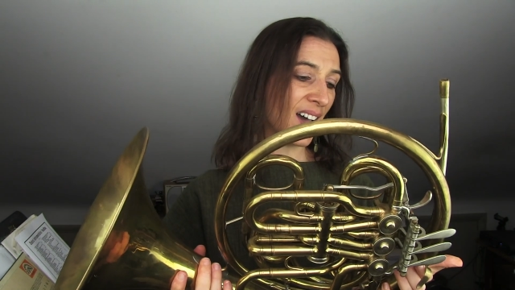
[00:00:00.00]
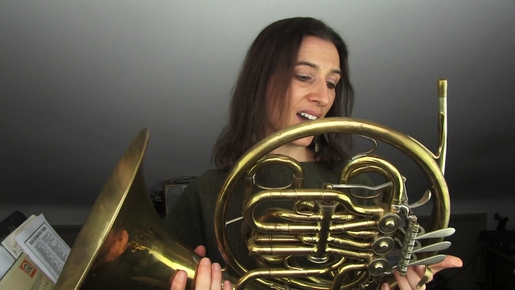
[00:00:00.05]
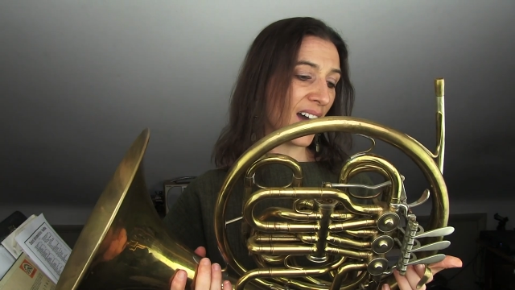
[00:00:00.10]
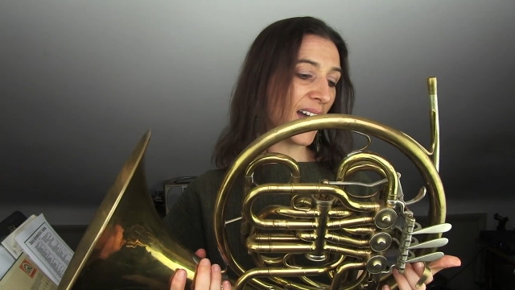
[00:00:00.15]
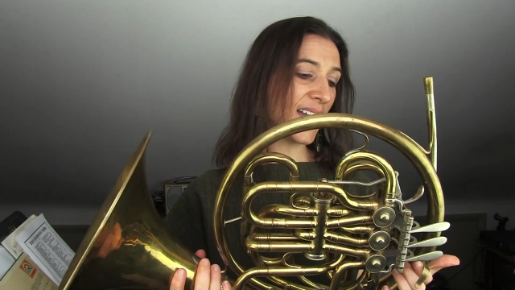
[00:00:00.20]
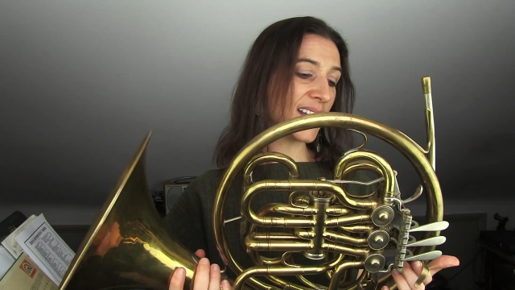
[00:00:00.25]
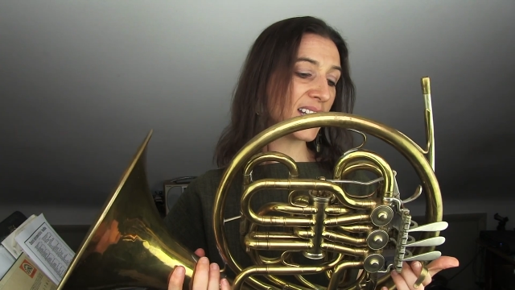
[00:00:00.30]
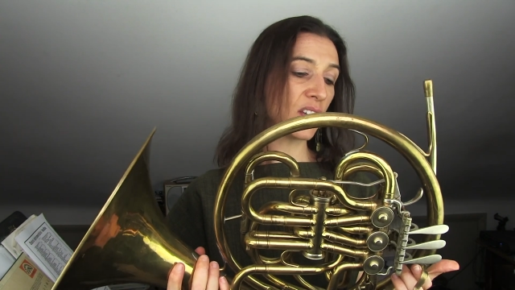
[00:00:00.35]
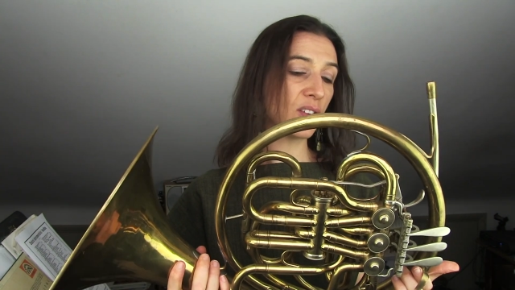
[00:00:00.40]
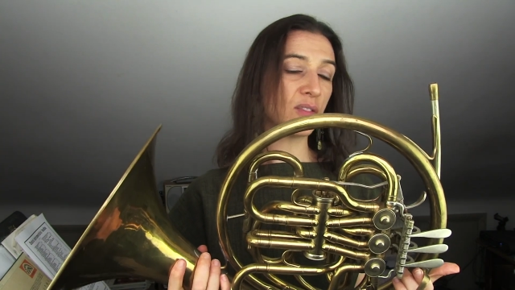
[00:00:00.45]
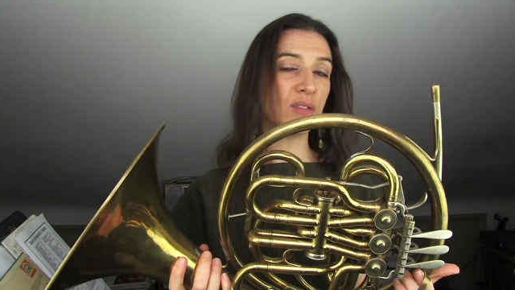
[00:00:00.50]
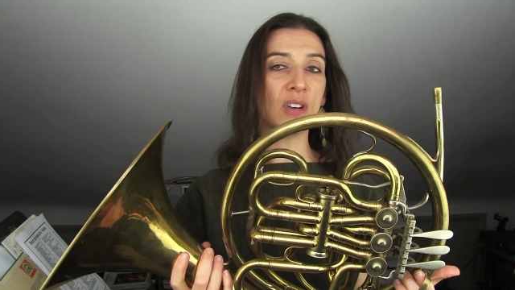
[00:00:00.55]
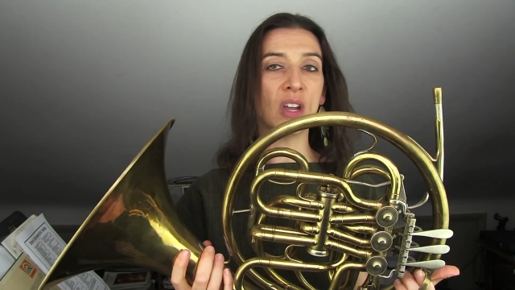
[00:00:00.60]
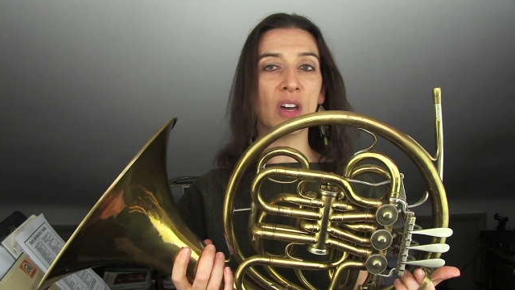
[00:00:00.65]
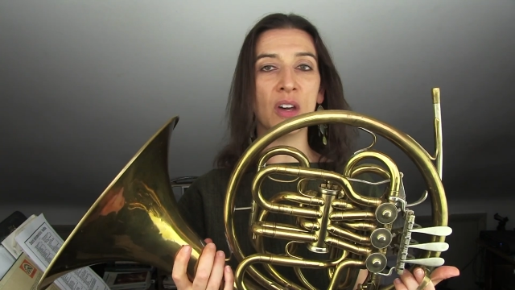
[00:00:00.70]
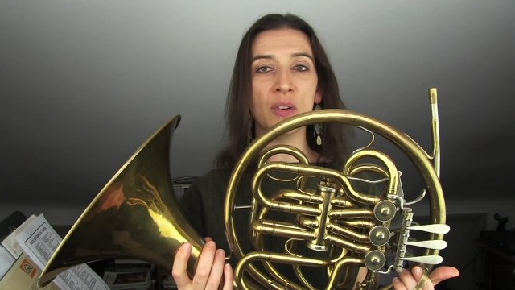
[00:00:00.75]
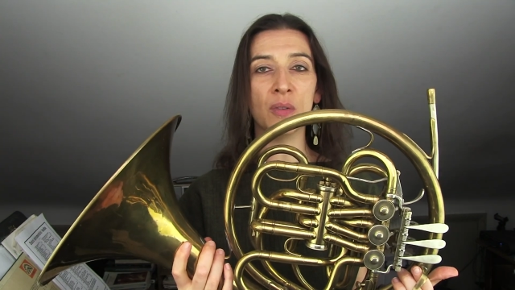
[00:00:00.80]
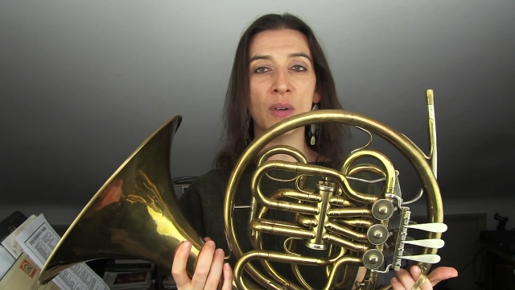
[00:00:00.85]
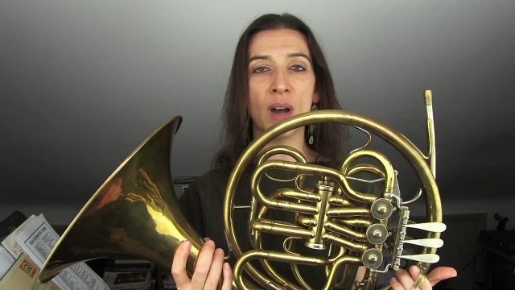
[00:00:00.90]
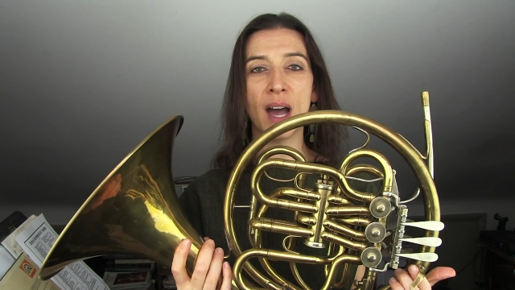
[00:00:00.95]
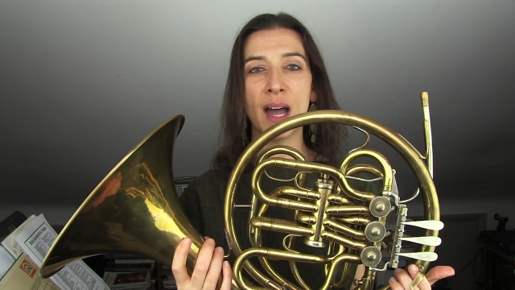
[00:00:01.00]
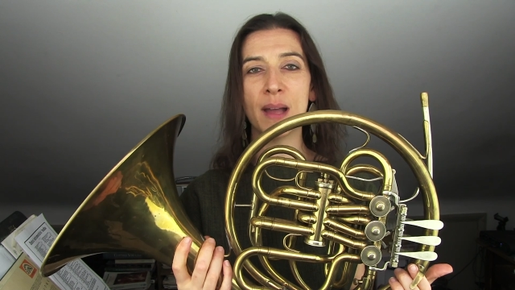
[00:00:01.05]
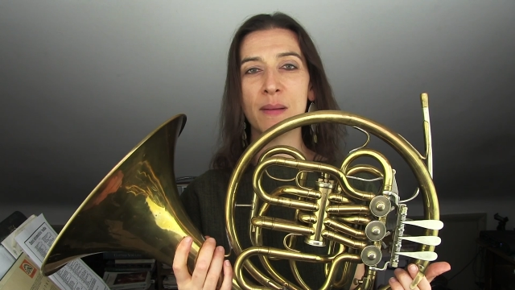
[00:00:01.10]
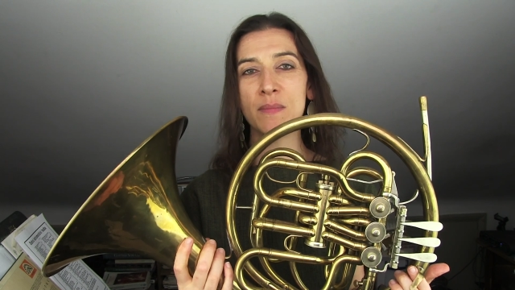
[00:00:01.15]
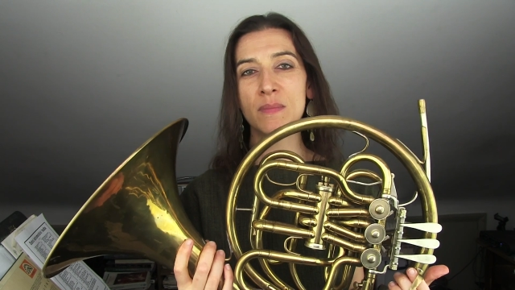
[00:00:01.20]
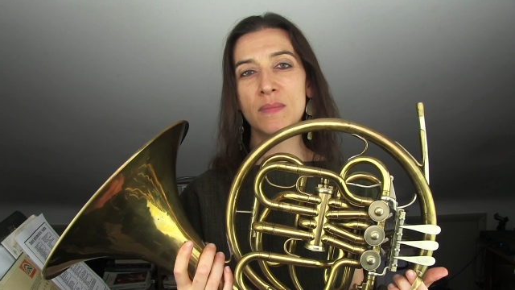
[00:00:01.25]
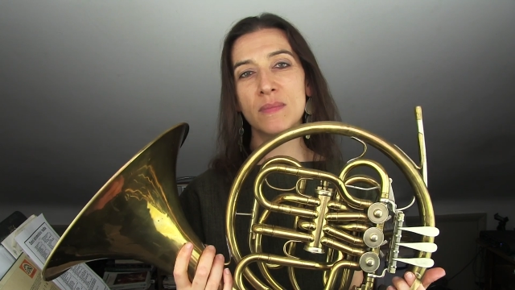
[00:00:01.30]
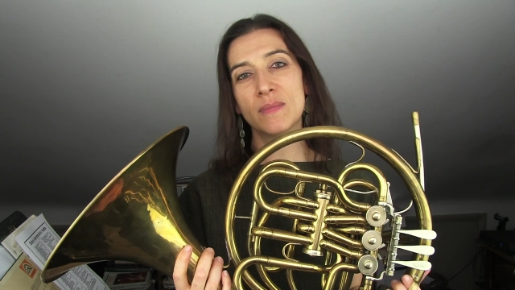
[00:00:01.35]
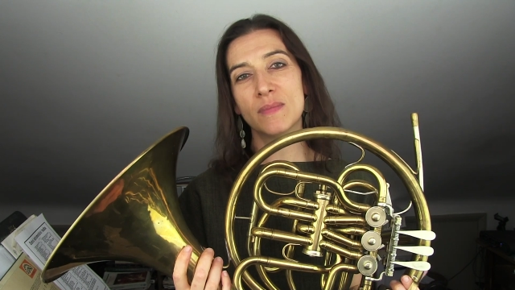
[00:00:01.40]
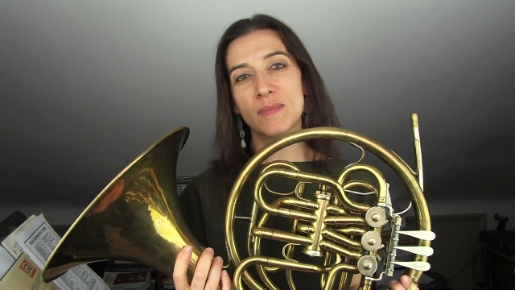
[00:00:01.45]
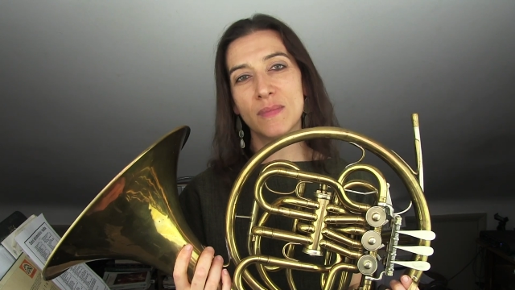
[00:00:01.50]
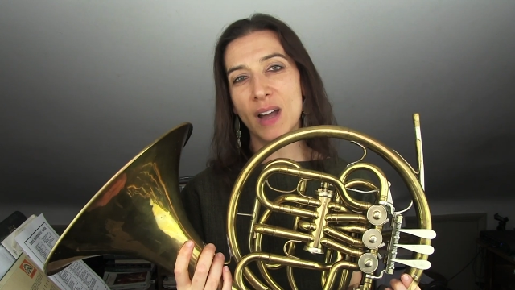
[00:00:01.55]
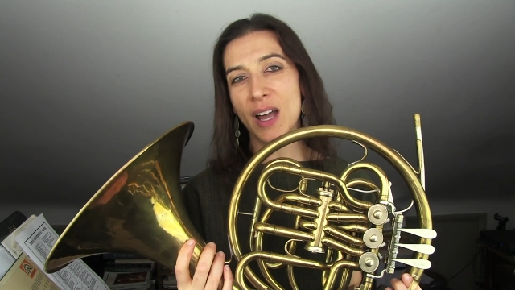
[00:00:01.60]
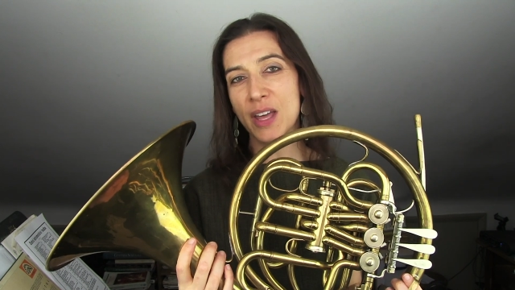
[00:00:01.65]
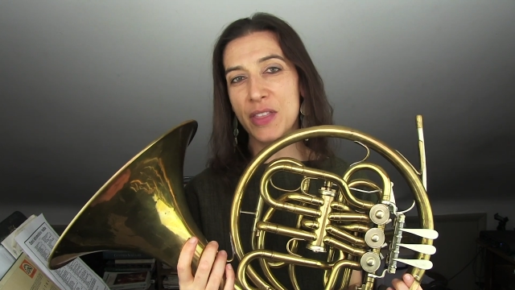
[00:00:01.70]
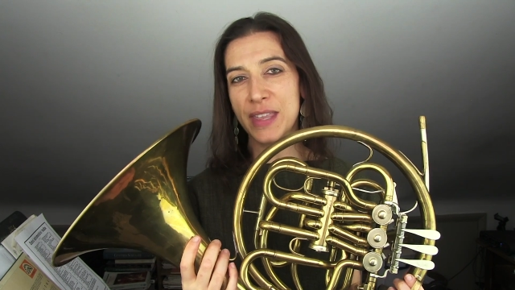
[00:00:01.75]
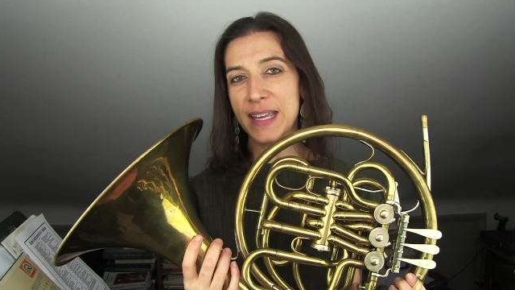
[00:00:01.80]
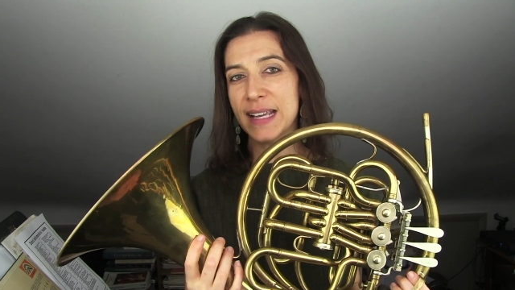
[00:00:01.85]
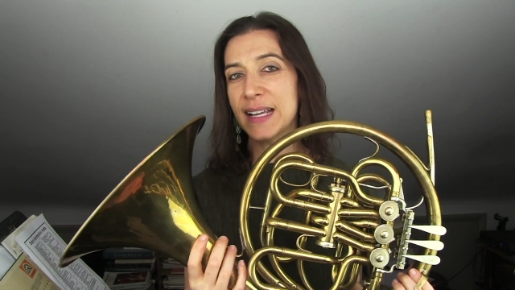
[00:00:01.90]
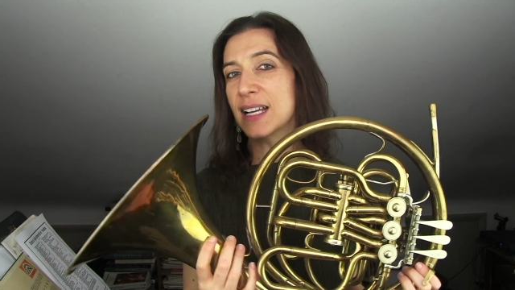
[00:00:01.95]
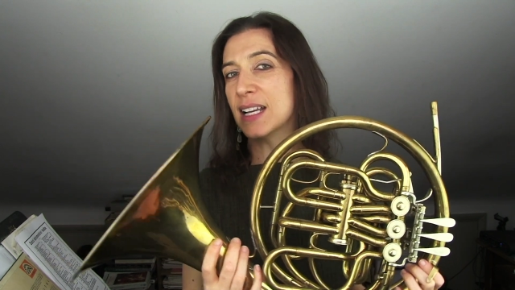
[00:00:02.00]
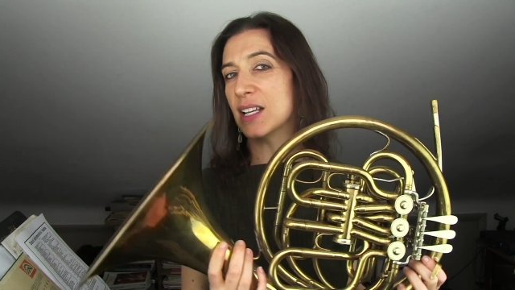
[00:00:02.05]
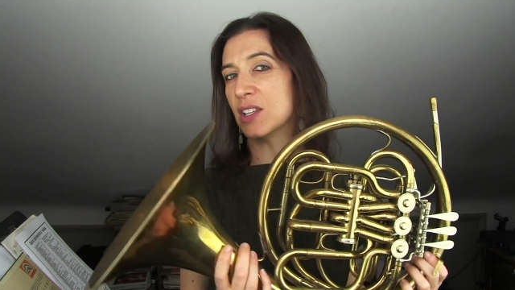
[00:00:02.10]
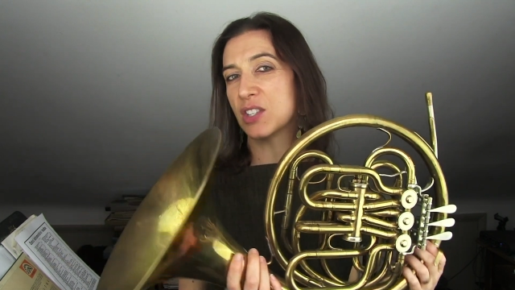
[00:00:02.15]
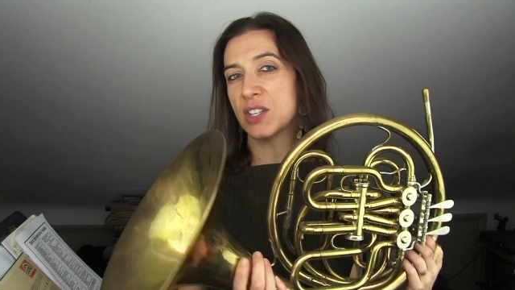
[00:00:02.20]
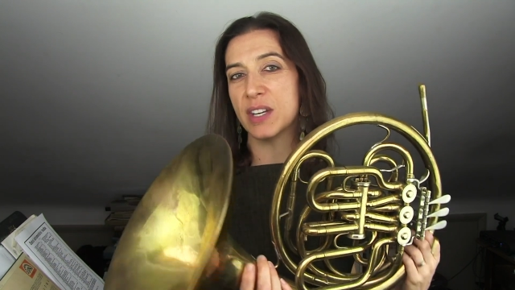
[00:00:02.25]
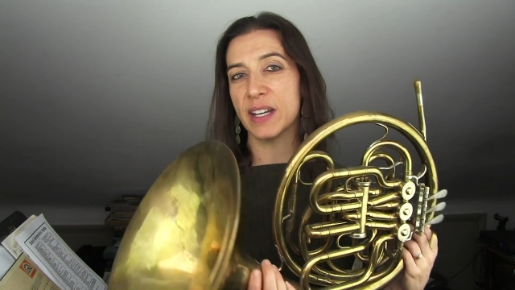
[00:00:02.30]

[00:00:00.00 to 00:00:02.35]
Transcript: I don't know. I think it's